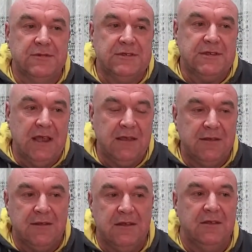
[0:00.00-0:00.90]
say
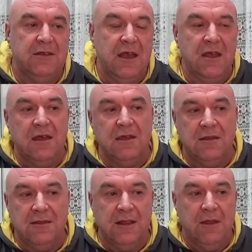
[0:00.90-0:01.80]
to the
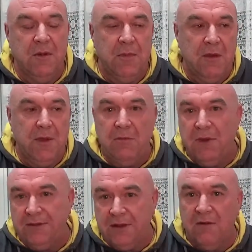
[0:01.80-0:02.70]
guy, tell him a bit about
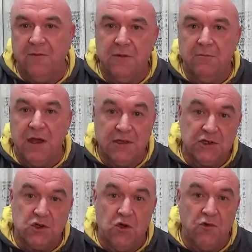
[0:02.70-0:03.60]
myself and my
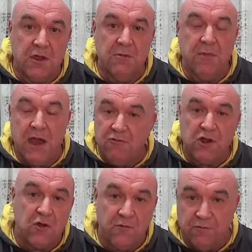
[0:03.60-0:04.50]
story and my
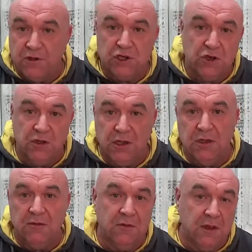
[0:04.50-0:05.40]
recovery
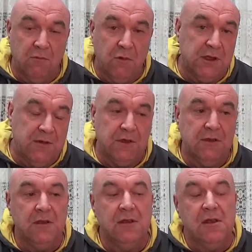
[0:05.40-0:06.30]
journey and what have you.